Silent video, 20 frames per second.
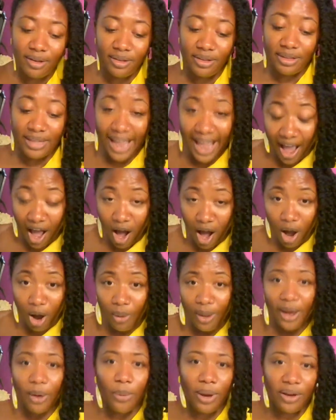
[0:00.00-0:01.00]

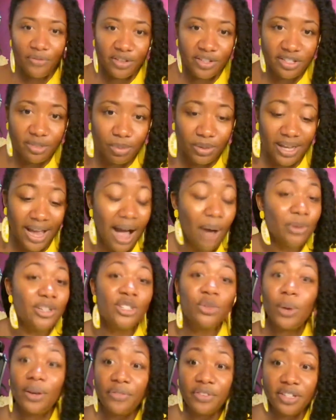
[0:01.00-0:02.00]
now and wait for the split. I would
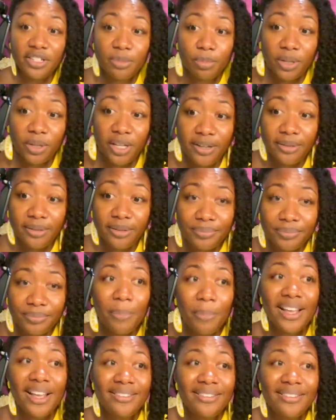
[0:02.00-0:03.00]
just wait for the split.
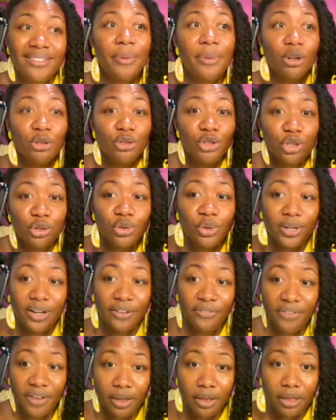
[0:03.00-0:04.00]
But that's happening on June
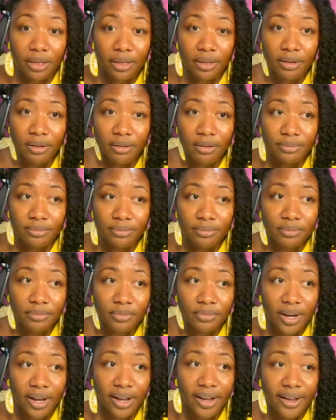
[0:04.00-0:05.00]
25th.
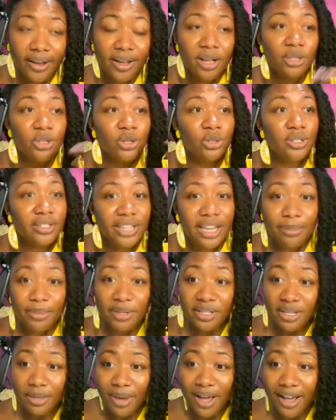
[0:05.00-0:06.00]
Okay. So just keep
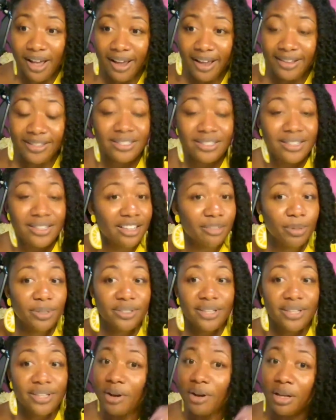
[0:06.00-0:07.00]
this in mind. Stock splits
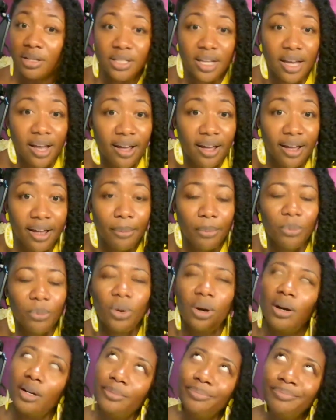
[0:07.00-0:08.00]
happen all the time.
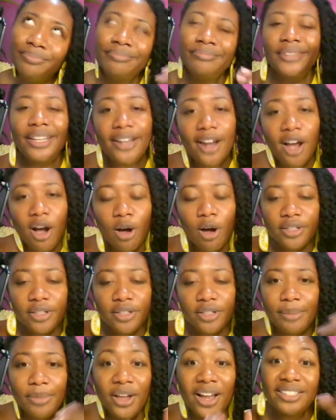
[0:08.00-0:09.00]
Well, they're not all the
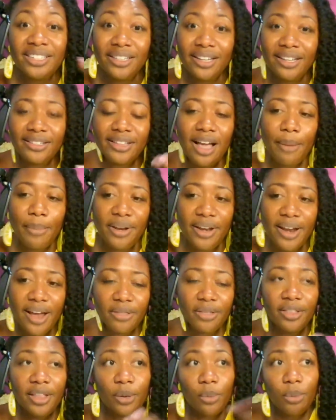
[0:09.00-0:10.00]
time. They're actually less common now
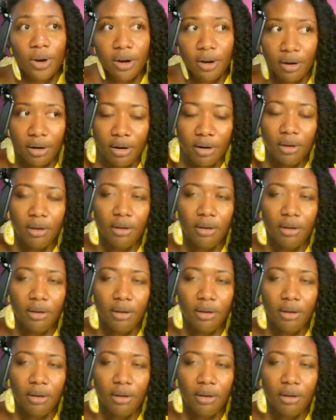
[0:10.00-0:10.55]
than they were